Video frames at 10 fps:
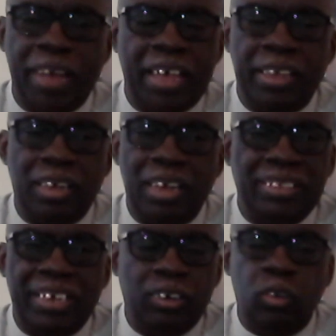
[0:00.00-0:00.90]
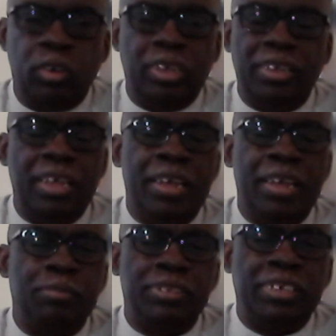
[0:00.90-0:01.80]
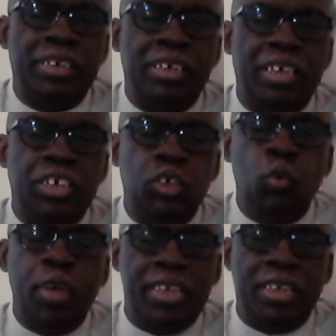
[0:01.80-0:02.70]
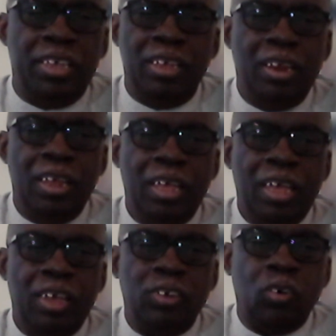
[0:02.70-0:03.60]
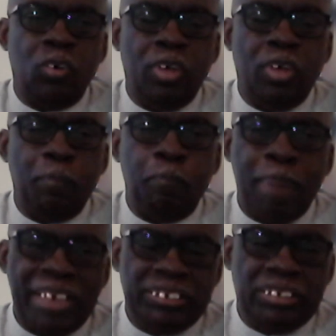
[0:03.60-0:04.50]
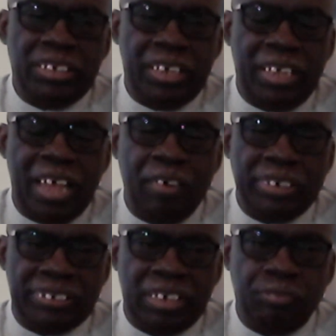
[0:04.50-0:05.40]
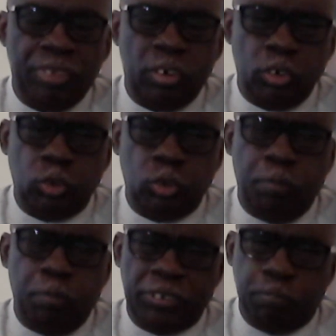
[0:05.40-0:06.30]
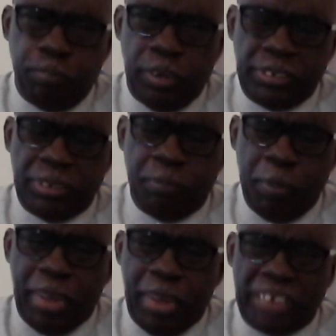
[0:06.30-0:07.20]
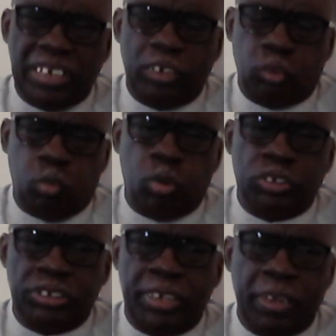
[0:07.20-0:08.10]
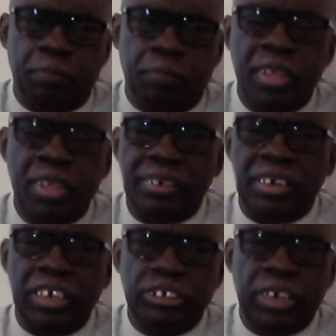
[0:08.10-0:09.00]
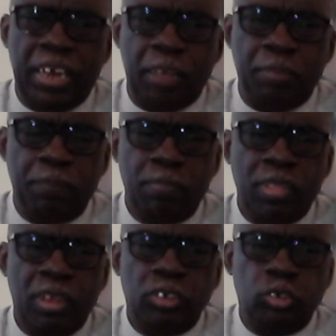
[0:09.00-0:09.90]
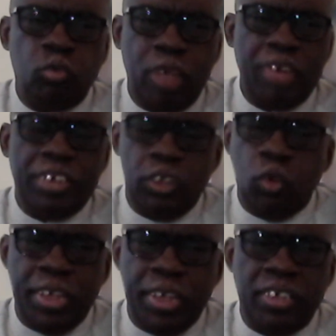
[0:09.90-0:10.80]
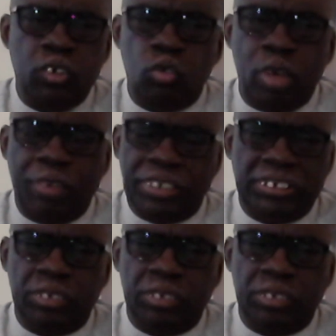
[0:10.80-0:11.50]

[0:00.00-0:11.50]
by that. Look, the UAE, you know, backs the RSF and also is a bit partial towards the National Army. So we have the UAE, you have